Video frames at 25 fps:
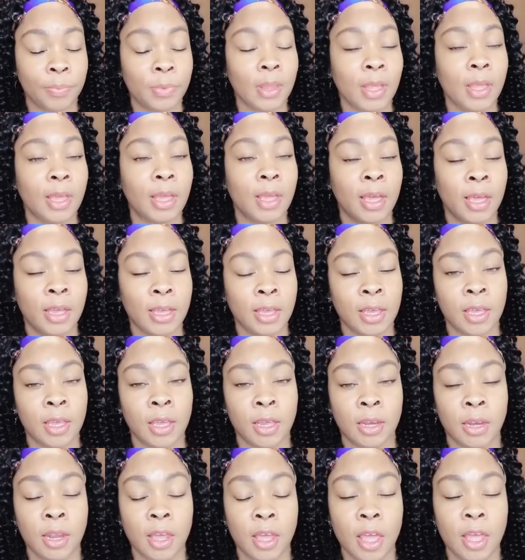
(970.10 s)

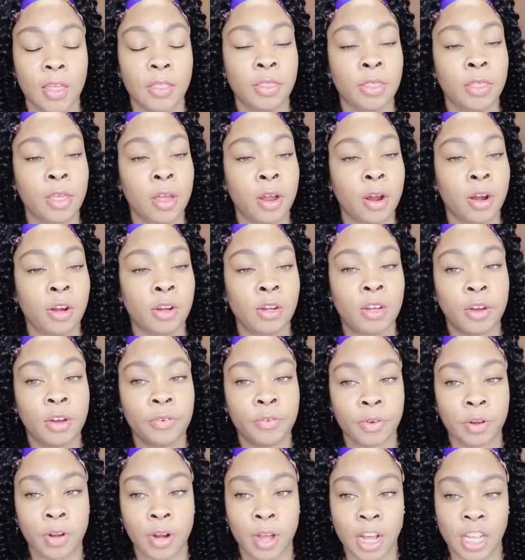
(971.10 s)
Again, there are
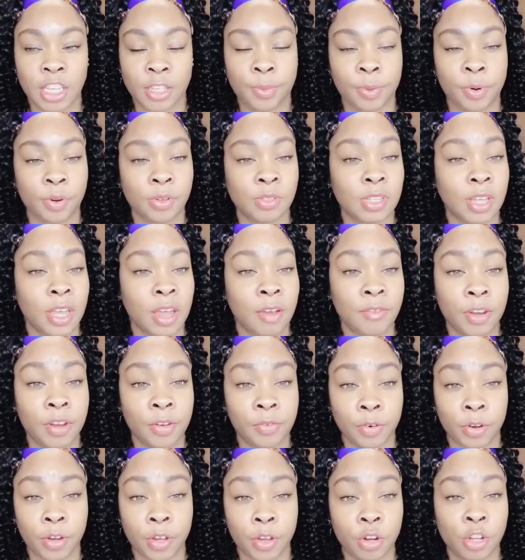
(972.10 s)
different hospitals that have
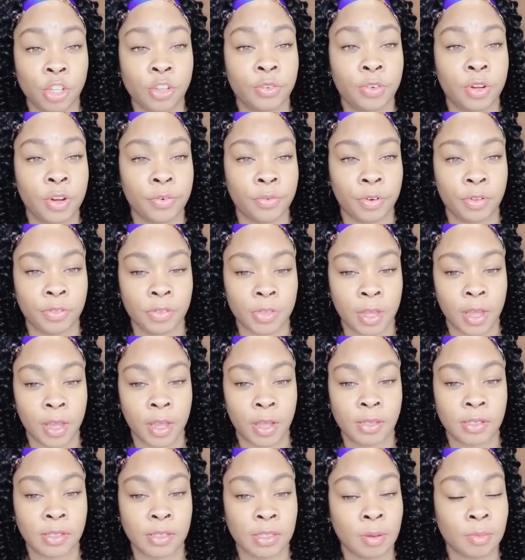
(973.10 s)
different units for different things.
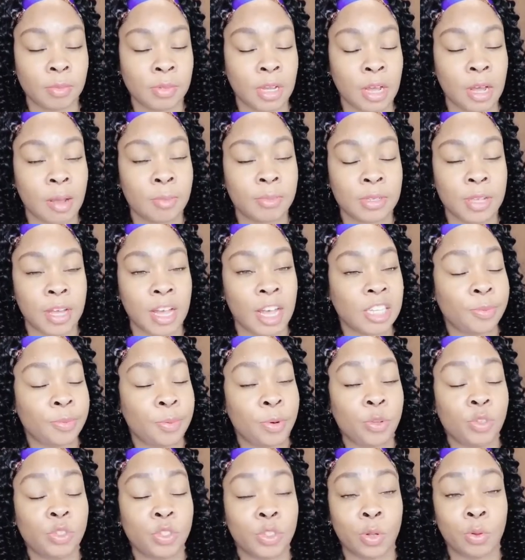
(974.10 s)
Sometimes the
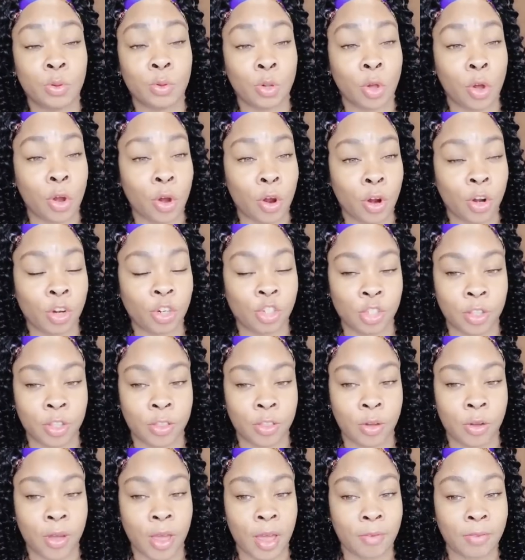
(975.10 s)
hospital's so large that they'll
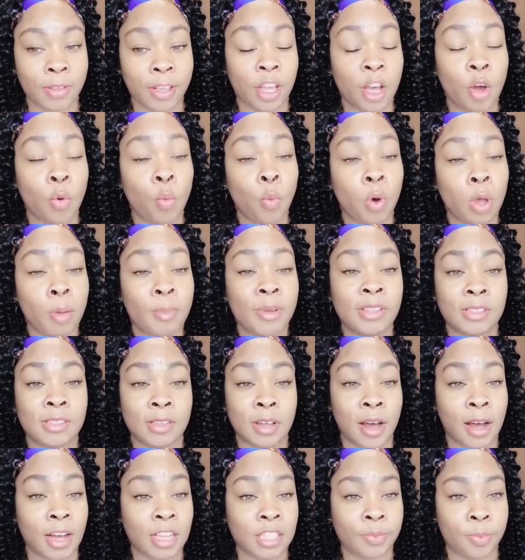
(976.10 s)
have like a women's
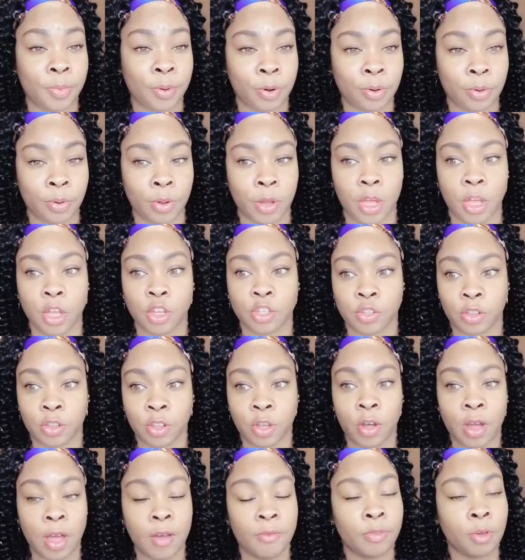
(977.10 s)
hospital. So they'll
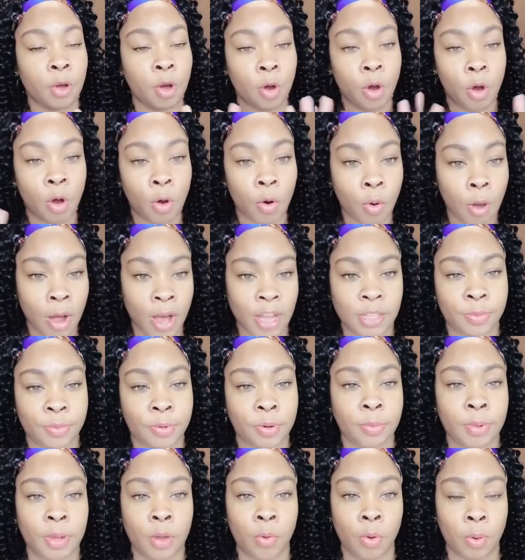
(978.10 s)
have the whole hospital
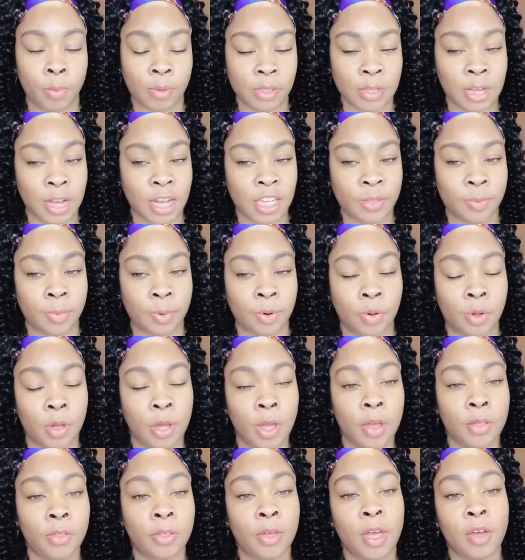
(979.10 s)
be a women's hospital.
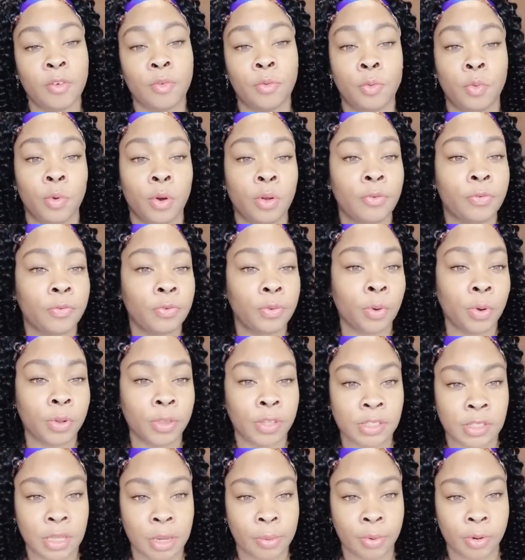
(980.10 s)
They have one floor that's
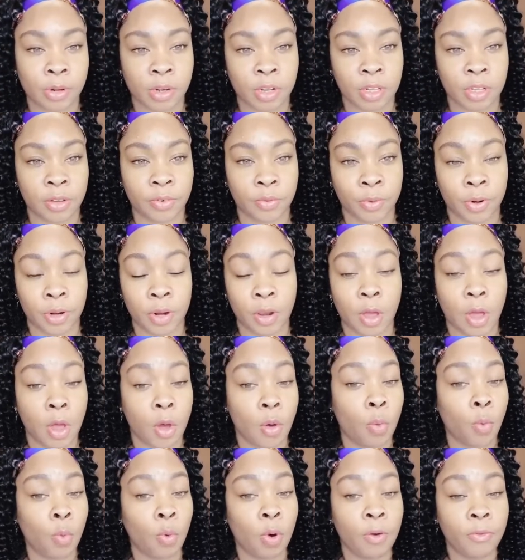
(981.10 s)
labor and delivery,
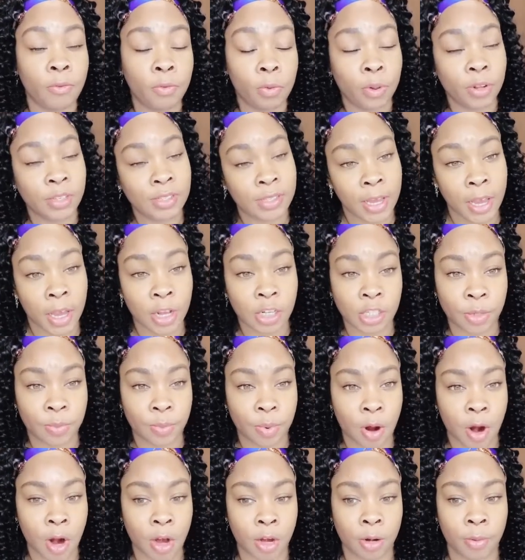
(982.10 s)
one floor is
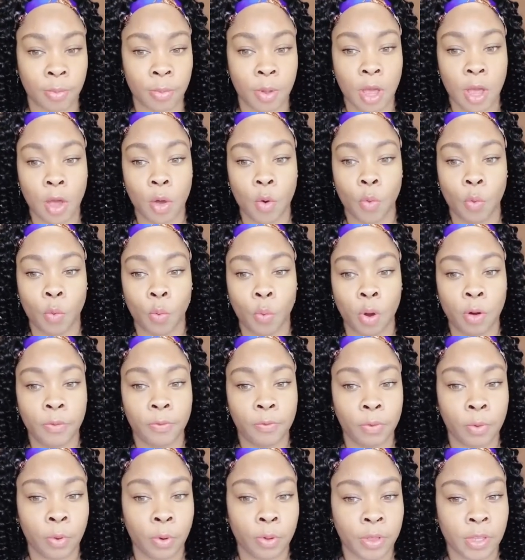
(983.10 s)
antepartum, one
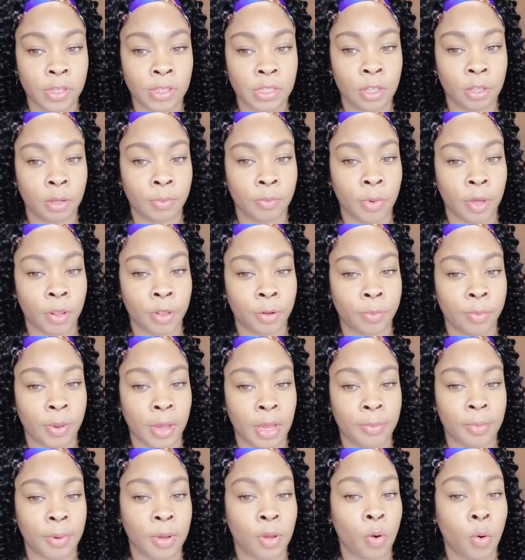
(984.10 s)
floor that's either
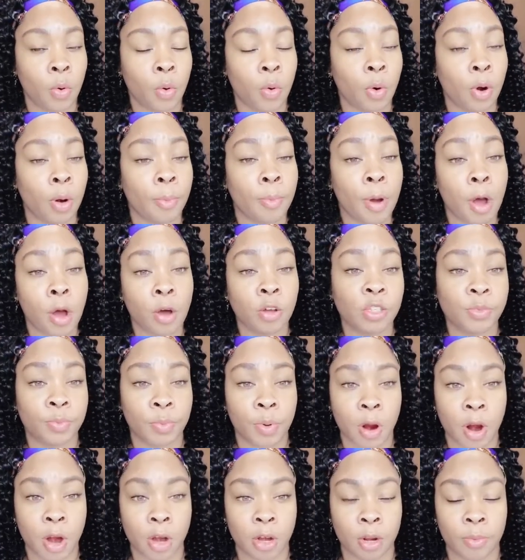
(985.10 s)
mother-baby or
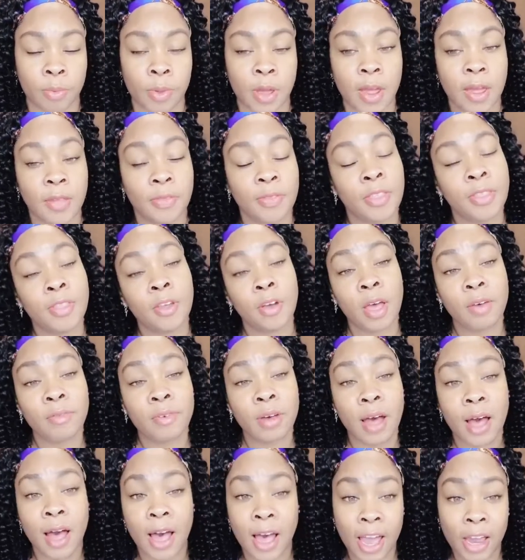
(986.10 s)
postpartum. Then they'll have a
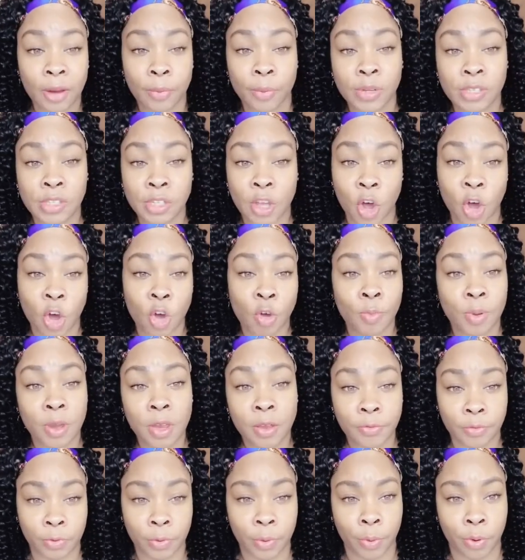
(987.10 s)
high-risk O B
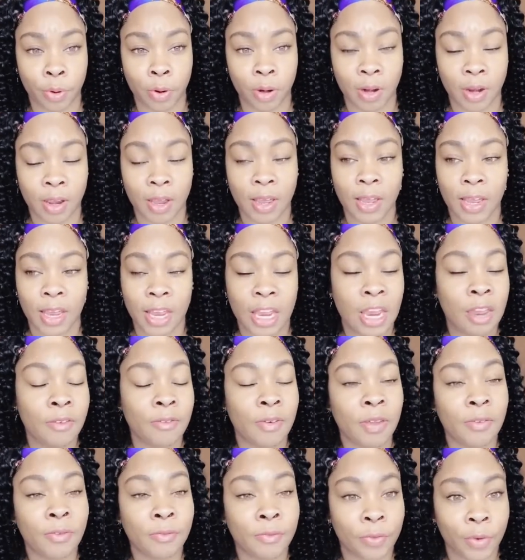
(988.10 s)
floor
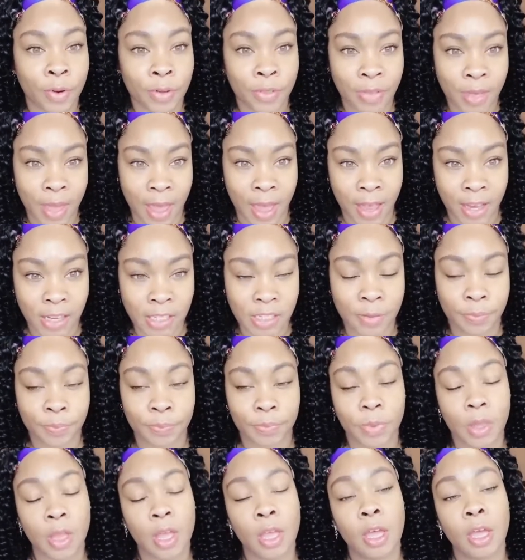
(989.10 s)
even for that.
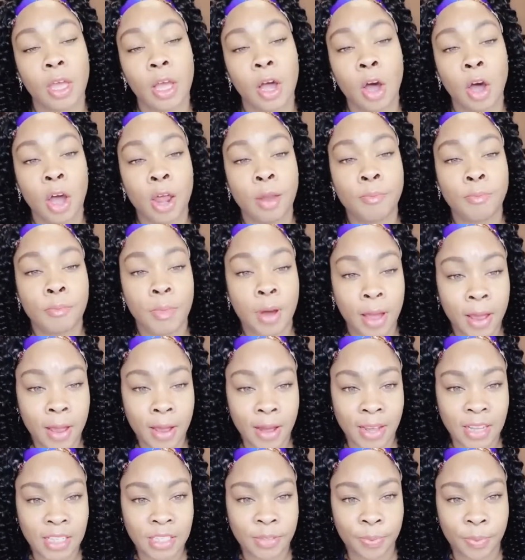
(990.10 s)
In my
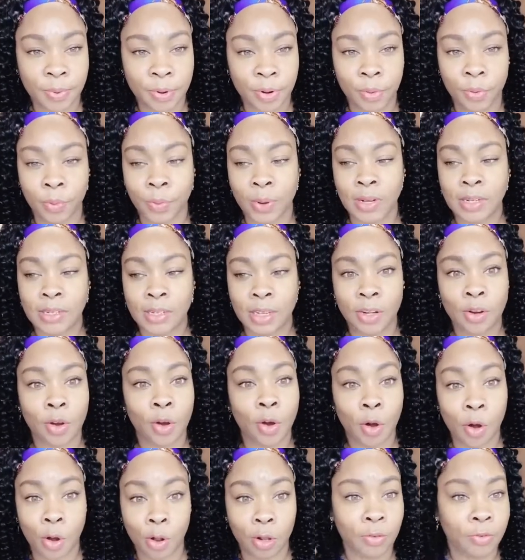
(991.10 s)
hospital, we did
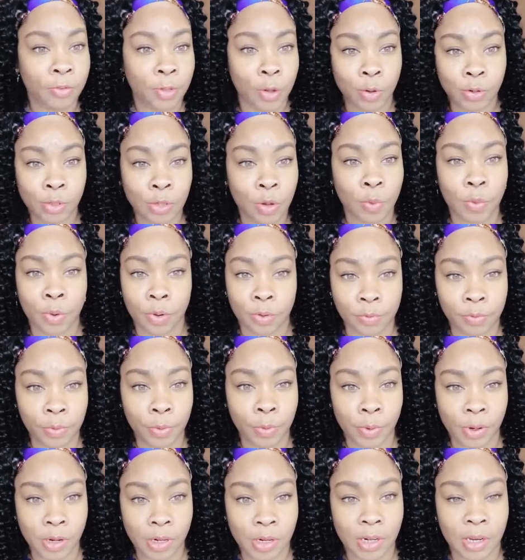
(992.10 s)
all of those on one
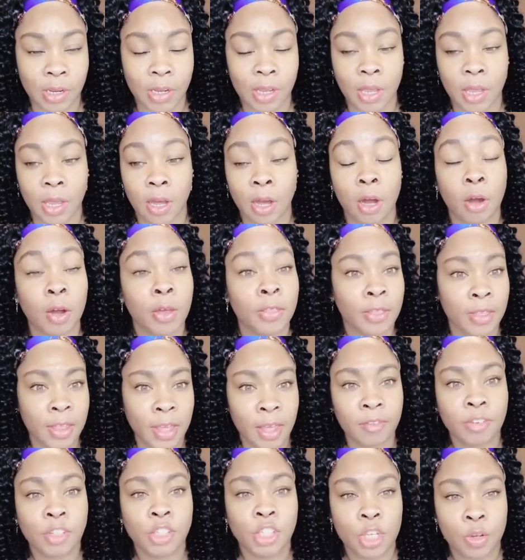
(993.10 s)
floor. Oh, and then they have
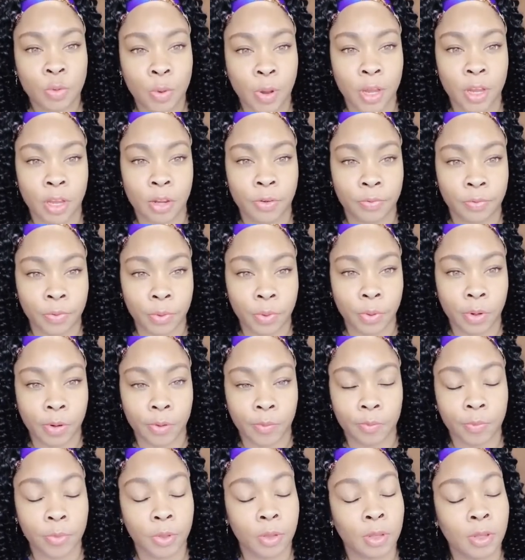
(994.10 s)
a G Y N floor,
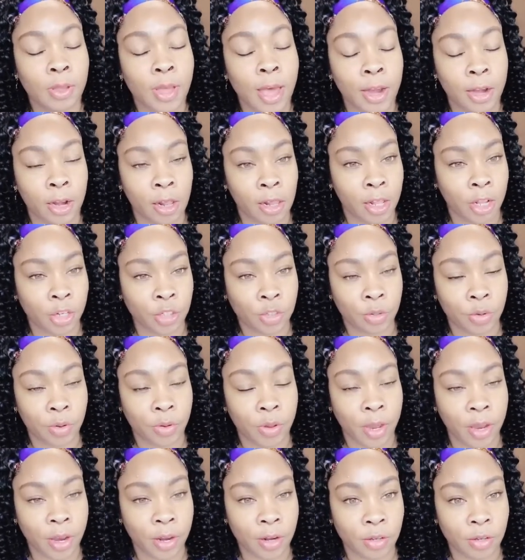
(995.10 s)
gynecological care.